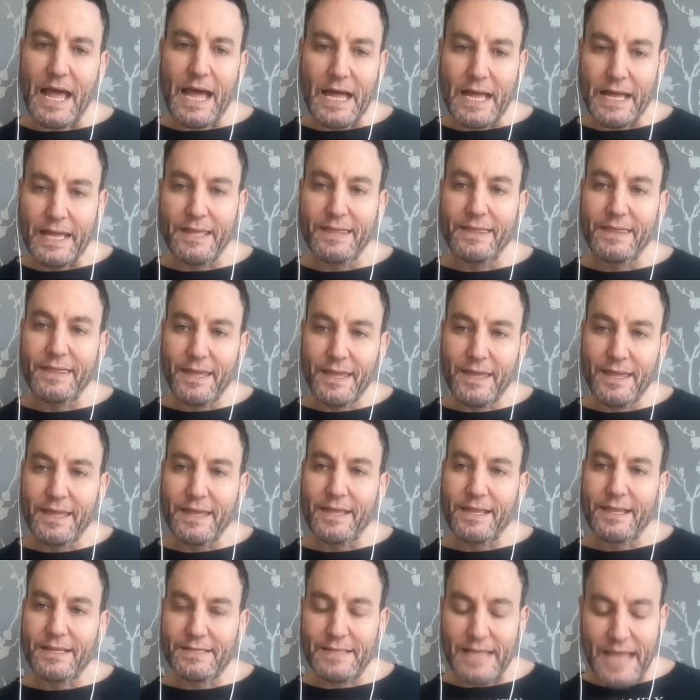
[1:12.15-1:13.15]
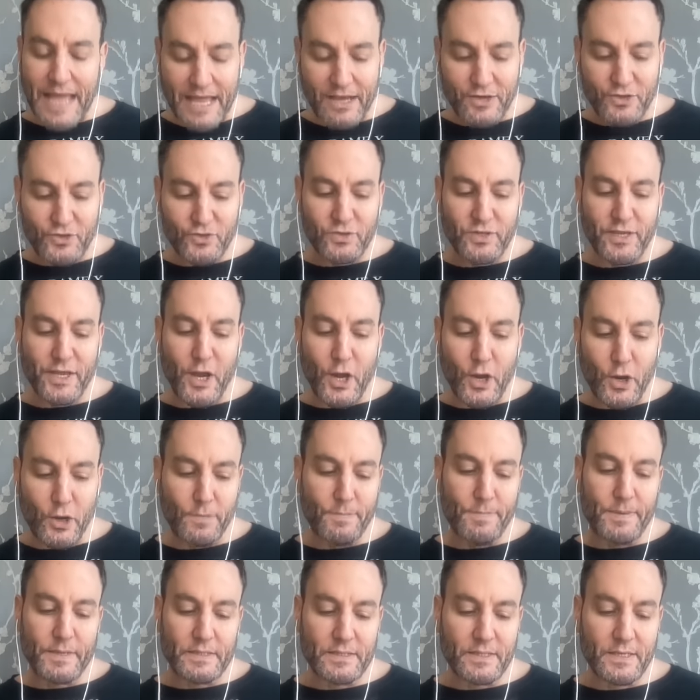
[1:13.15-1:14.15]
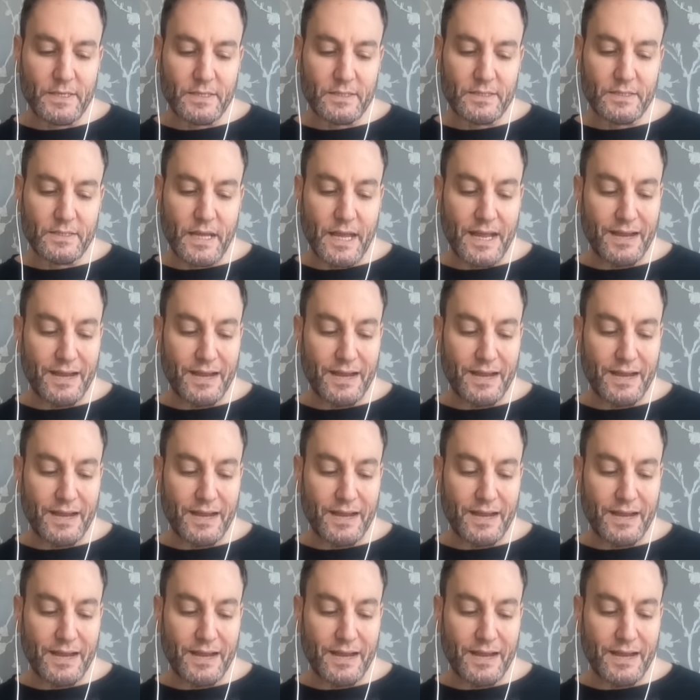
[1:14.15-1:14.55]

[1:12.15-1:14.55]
I think it is actually our business.